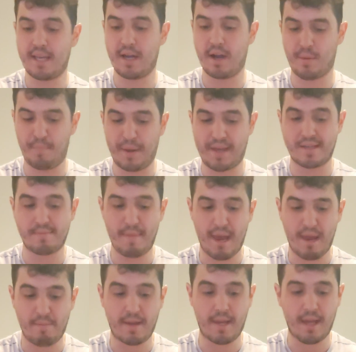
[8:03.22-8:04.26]
here because
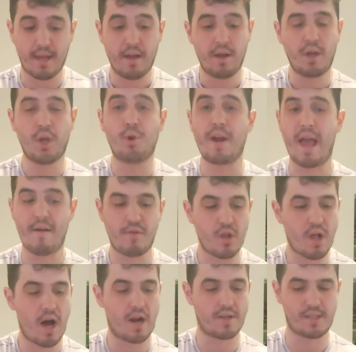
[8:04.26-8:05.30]
maybe you don't have a
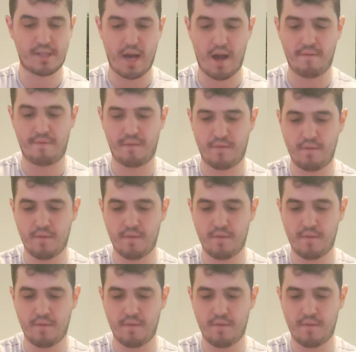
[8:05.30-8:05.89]
lot of stuff.